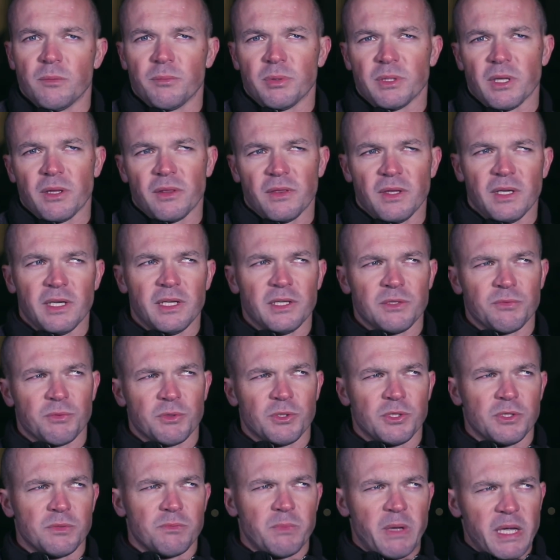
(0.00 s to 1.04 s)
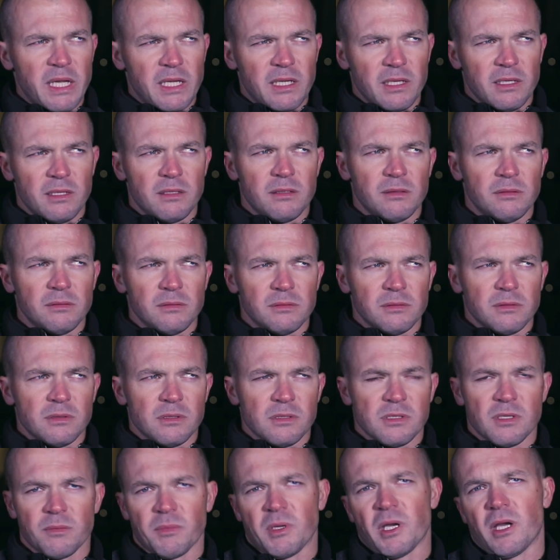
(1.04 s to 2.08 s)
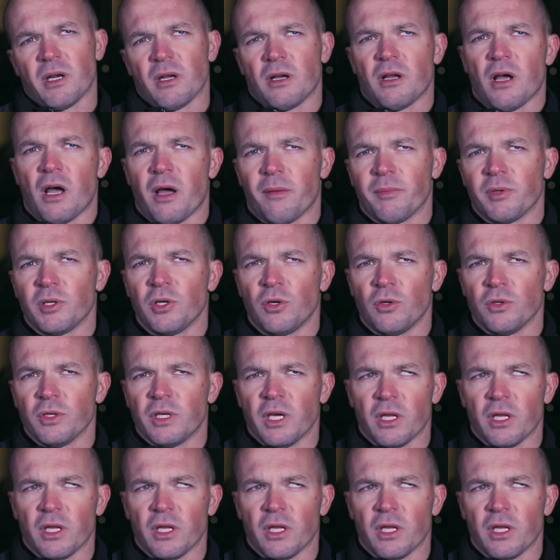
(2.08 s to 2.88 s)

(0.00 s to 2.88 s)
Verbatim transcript: But the thing is, we're just making some kind of common goal